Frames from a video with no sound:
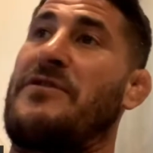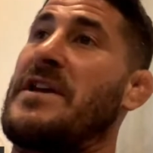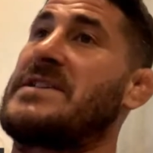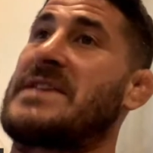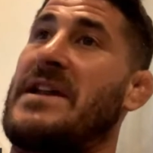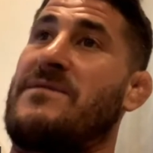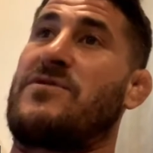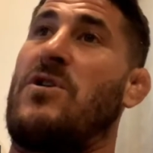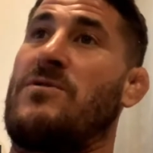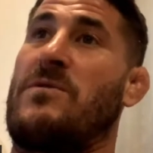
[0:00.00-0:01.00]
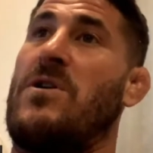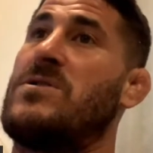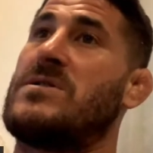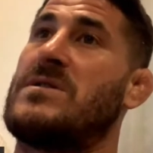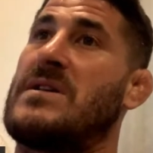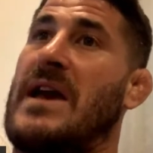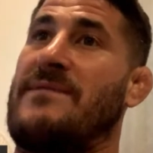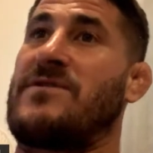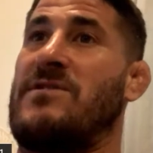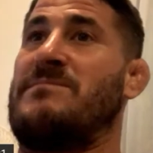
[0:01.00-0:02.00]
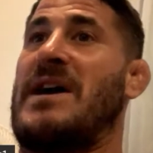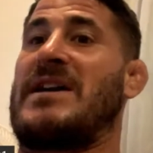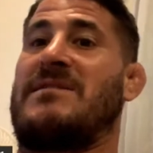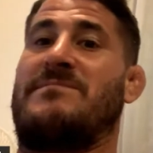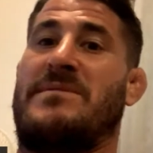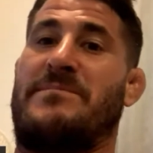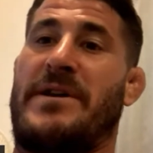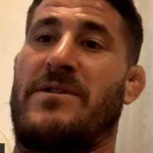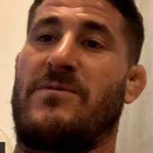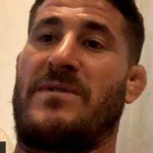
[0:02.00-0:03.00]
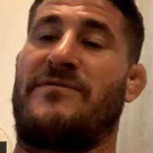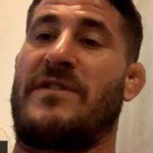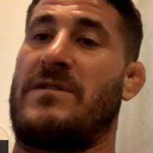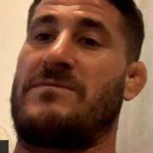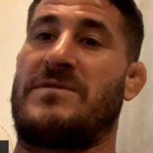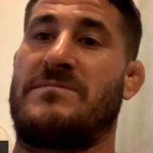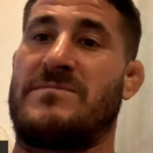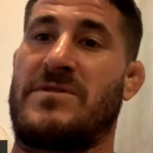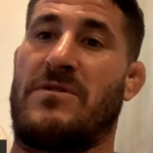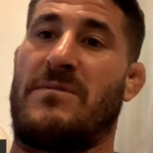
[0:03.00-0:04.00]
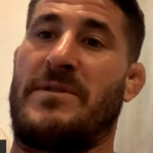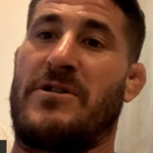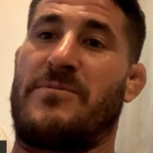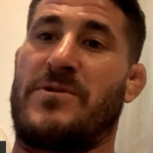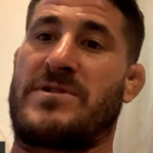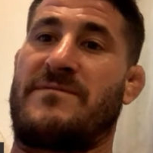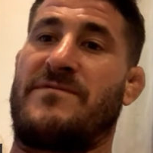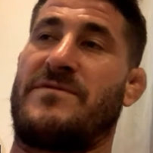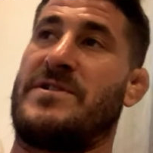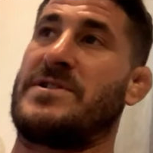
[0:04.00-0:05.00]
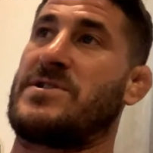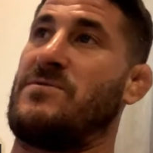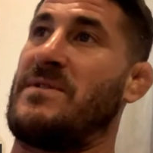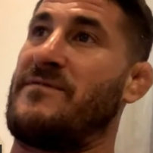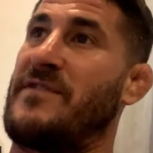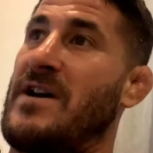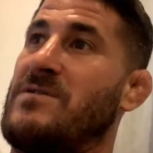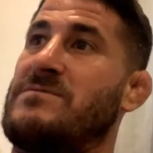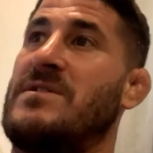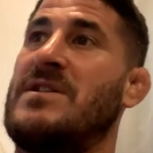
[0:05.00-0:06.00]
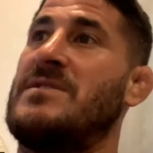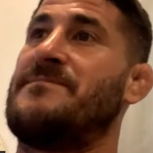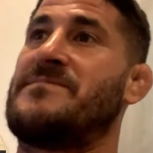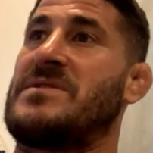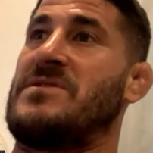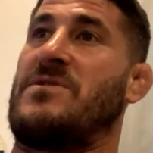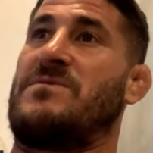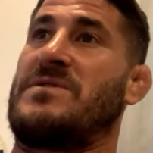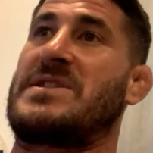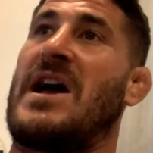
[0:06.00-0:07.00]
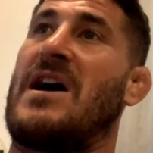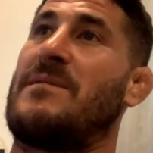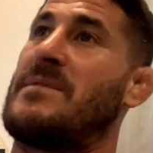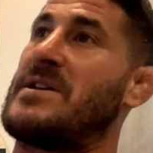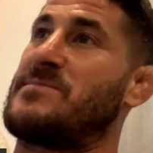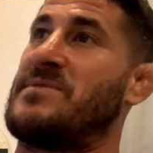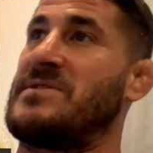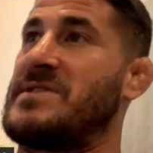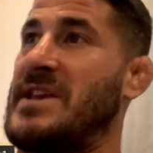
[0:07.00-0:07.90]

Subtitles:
the things that have gone wrong have come back and been better. We found, a better person for this, or we found, the time has been